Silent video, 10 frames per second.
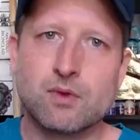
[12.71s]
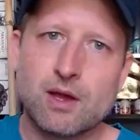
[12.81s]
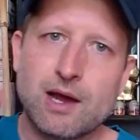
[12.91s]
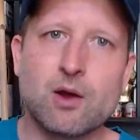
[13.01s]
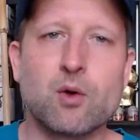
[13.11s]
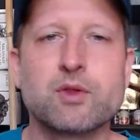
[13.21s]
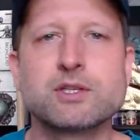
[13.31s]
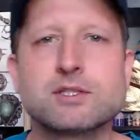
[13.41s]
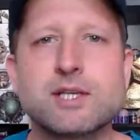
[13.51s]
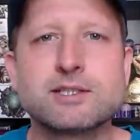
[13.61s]
Hello,
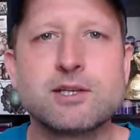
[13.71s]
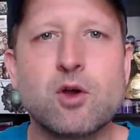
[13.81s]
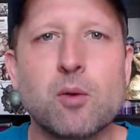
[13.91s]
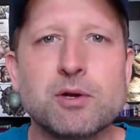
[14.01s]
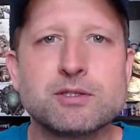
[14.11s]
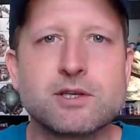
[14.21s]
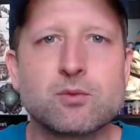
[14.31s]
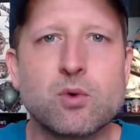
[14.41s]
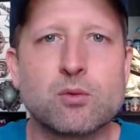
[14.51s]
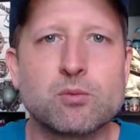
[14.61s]
this is 60 Goblins
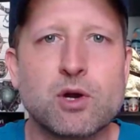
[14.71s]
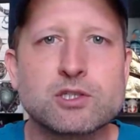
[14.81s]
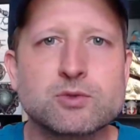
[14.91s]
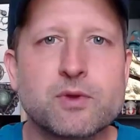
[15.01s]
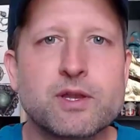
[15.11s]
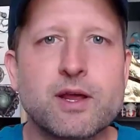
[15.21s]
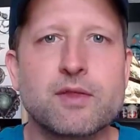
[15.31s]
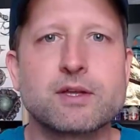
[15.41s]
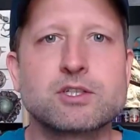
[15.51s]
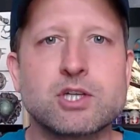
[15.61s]
in one brush with
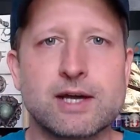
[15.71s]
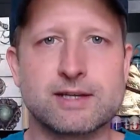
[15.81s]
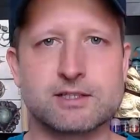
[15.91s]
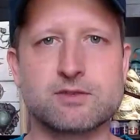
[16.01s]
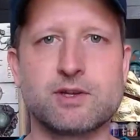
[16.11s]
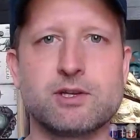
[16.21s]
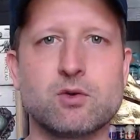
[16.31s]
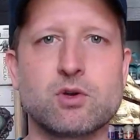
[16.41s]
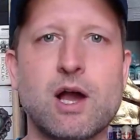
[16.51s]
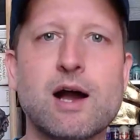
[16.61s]
another Giants
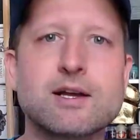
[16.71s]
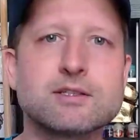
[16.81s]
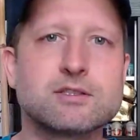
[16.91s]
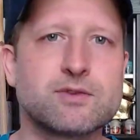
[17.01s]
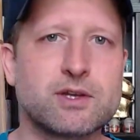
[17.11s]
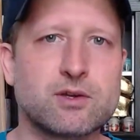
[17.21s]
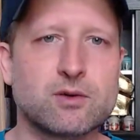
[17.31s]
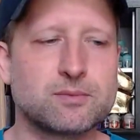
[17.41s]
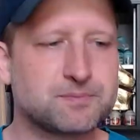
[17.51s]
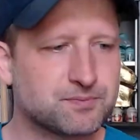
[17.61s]
video, Gargants video.
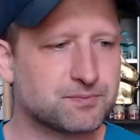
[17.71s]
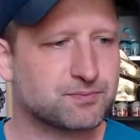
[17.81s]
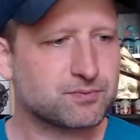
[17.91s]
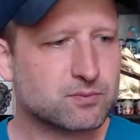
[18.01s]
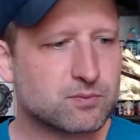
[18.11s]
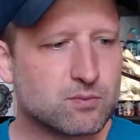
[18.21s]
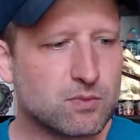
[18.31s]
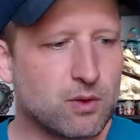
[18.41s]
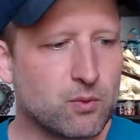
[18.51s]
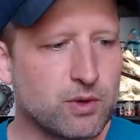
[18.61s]

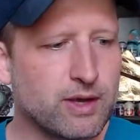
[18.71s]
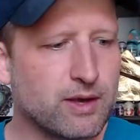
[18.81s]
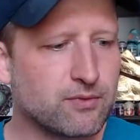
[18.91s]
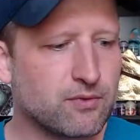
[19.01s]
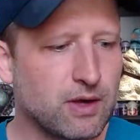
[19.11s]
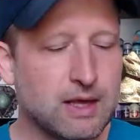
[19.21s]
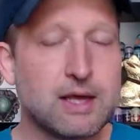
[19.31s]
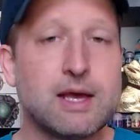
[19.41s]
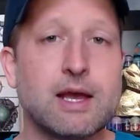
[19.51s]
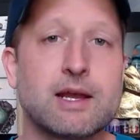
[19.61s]
We have
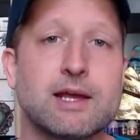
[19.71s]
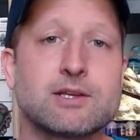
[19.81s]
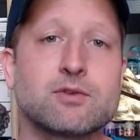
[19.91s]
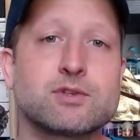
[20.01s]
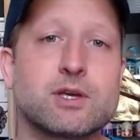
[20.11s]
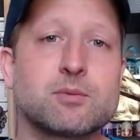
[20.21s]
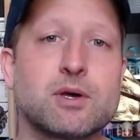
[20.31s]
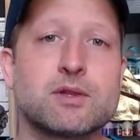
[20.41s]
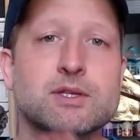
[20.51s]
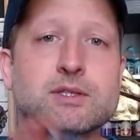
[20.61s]
in Age of
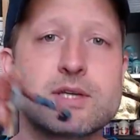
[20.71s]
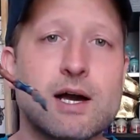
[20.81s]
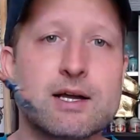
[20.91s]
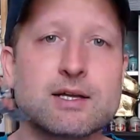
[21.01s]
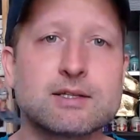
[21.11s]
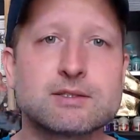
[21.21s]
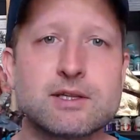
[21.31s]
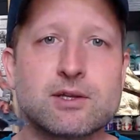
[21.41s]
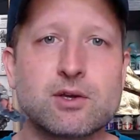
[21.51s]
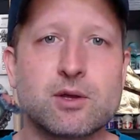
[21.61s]
Sigmar these Gargants
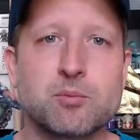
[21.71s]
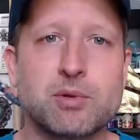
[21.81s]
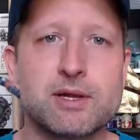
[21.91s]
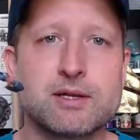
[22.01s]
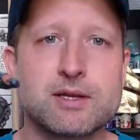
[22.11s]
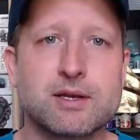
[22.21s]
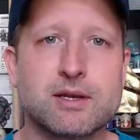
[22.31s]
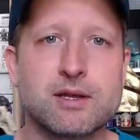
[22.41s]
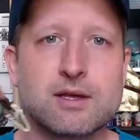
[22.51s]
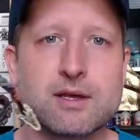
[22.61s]
that you can build
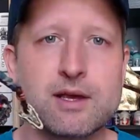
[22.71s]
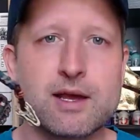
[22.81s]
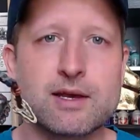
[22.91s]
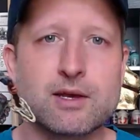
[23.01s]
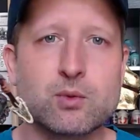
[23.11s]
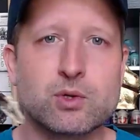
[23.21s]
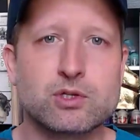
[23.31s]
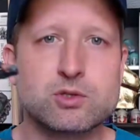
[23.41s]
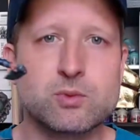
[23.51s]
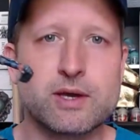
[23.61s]
in any
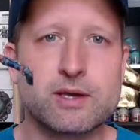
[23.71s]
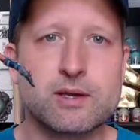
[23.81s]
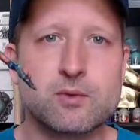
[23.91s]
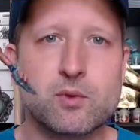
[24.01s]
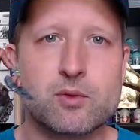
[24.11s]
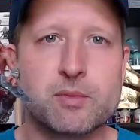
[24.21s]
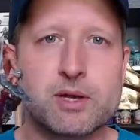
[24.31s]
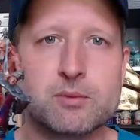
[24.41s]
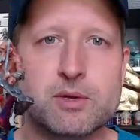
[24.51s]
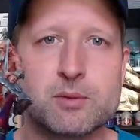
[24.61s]
which way with
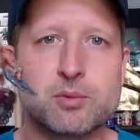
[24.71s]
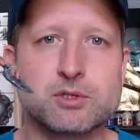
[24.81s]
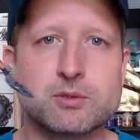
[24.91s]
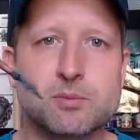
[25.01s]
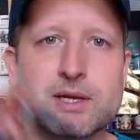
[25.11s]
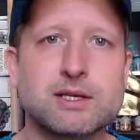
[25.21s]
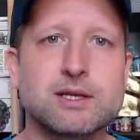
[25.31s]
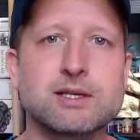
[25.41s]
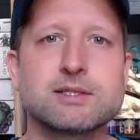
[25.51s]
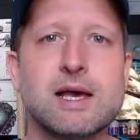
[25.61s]
many
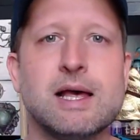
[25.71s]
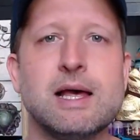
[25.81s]
possibilities,